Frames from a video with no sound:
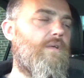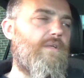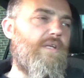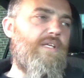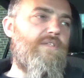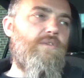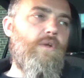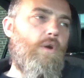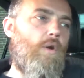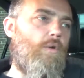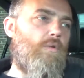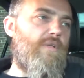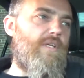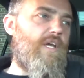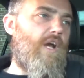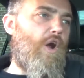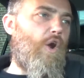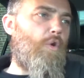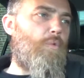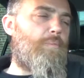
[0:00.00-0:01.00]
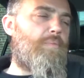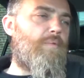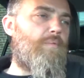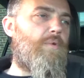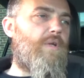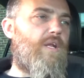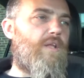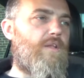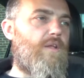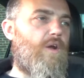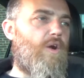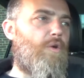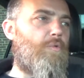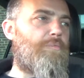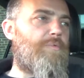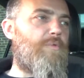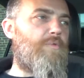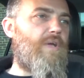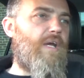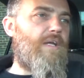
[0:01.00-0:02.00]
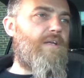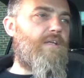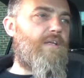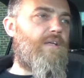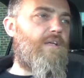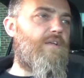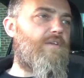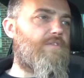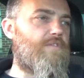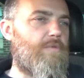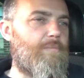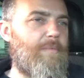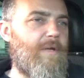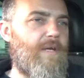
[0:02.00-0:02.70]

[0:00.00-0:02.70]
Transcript: Cause that's the only hope. What other hope you got to get us up